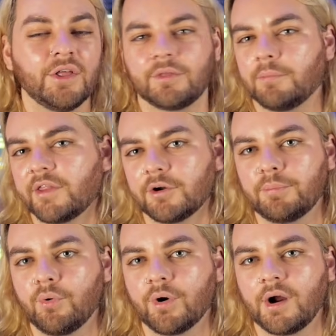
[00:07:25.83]
the
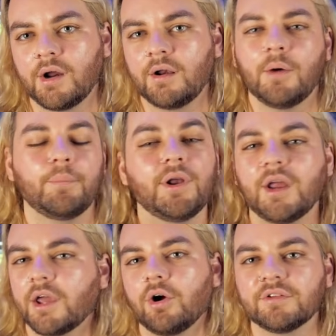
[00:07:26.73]
motherboard
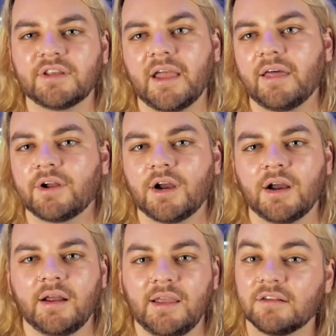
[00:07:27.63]
putting it all
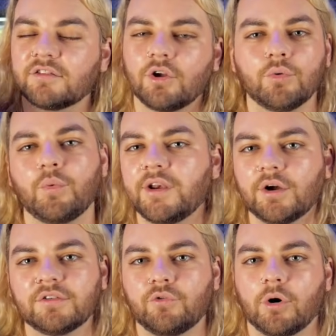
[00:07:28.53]
together he installed
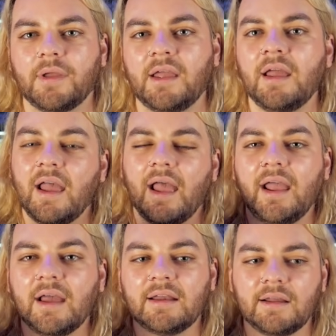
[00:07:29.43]
windows for me
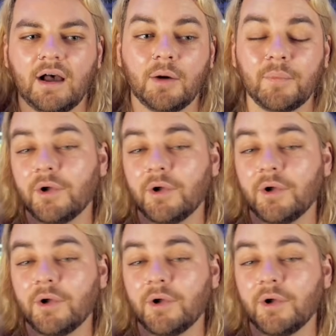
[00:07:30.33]
and um,